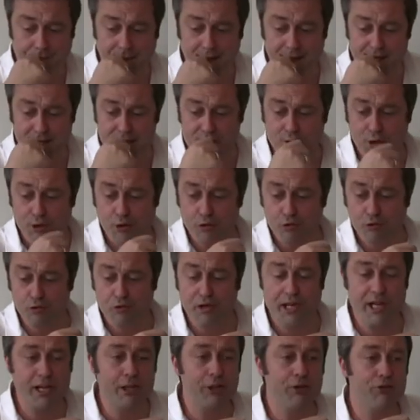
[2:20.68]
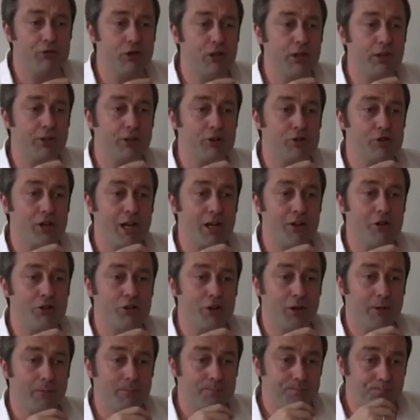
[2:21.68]
it's got a really good
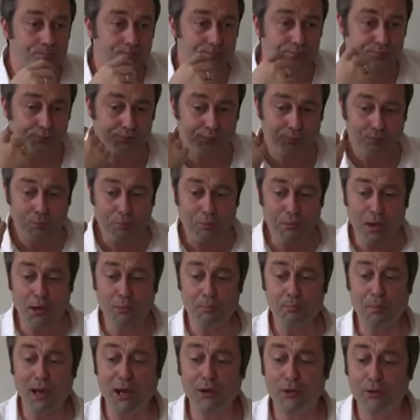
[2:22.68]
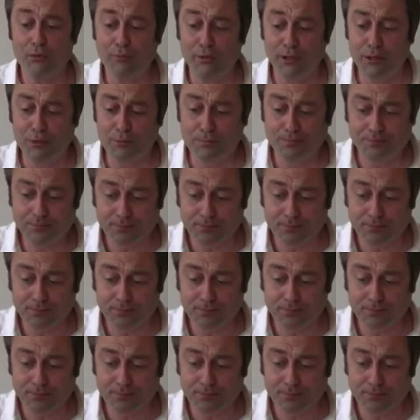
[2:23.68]
texture and mouthfeel.